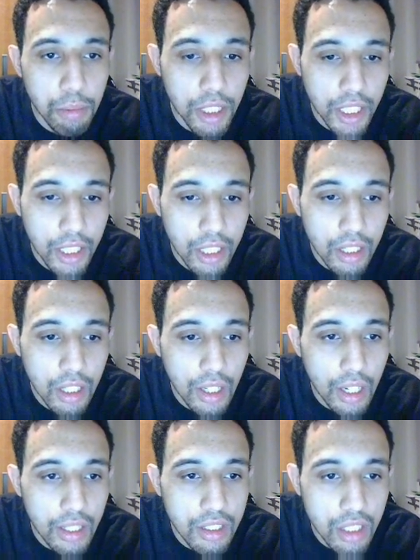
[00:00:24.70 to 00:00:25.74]
player.
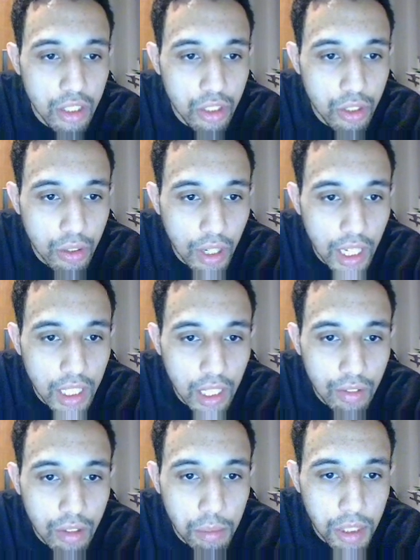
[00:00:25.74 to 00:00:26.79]
He's not too high
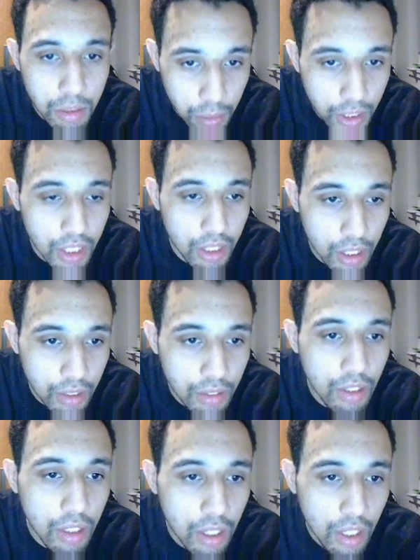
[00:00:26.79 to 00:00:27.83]
level, but he's pretty good.
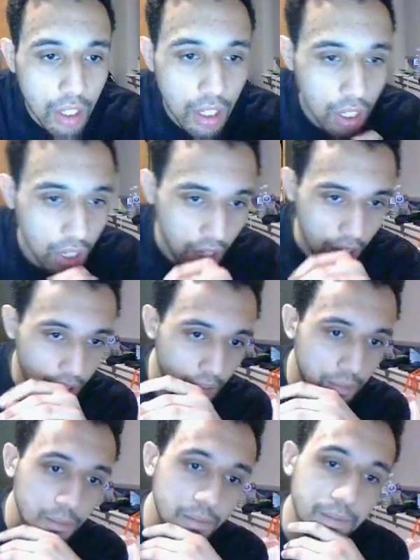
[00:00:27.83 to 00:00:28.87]

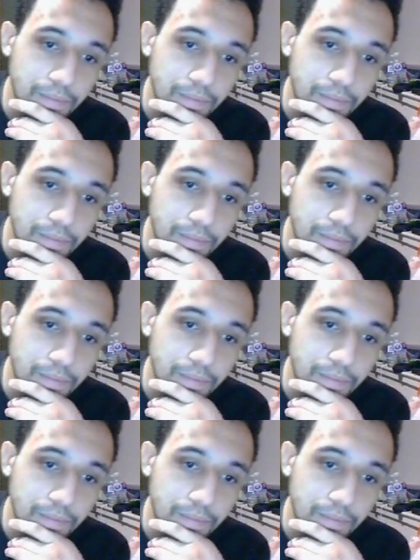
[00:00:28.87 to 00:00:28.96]
Um,